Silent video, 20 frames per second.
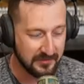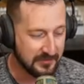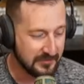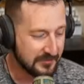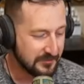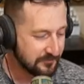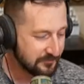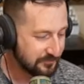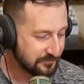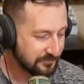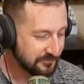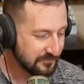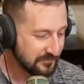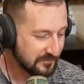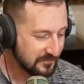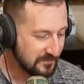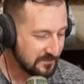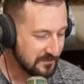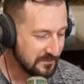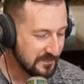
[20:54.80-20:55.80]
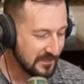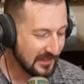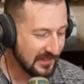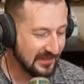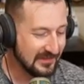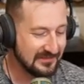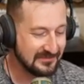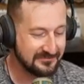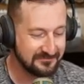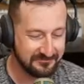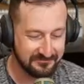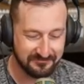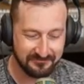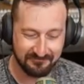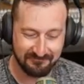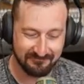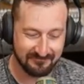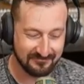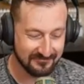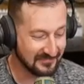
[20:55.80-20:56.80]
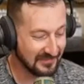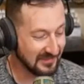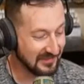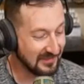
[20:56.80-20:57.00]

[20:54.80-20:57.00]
Amendment doesn't matter. What are you talking about?